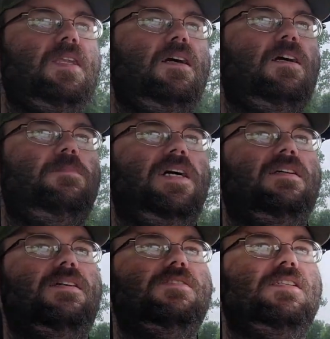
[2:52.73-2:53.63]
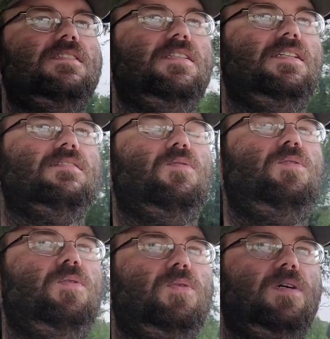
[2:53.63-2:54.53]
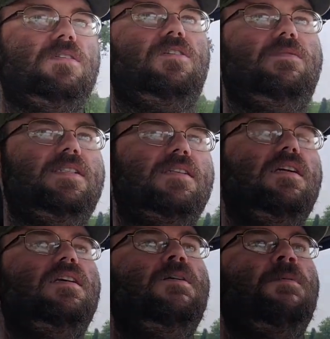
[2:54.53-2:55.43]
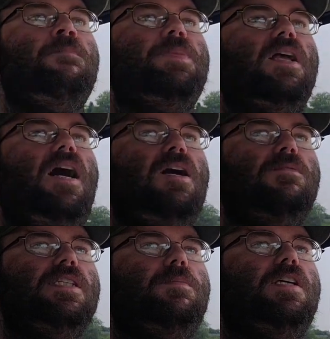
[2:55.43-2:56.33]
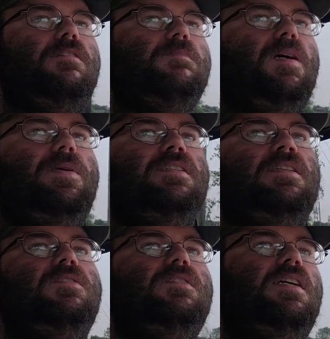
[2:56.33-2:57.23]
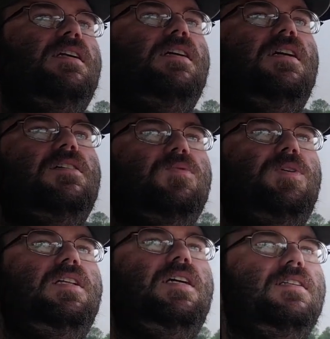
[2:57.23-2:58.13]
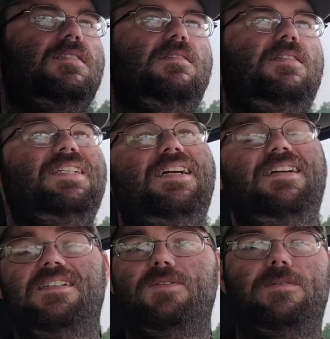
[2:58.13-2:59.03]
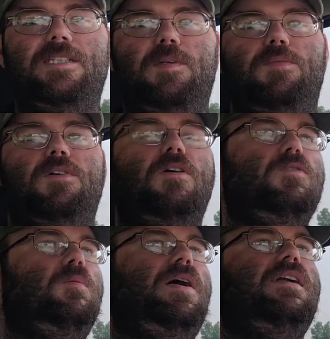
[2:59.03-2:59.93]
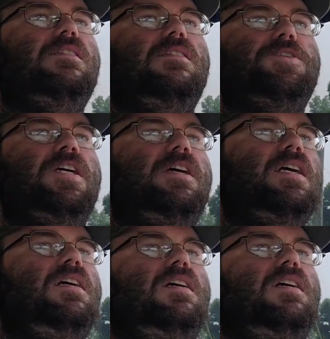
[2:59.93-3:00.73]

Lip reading: Oh man, that was a good sneeze. Oof, that was a hard reset. I was able to use my basic understanding as well as digging into a little bit more on robotics and engineering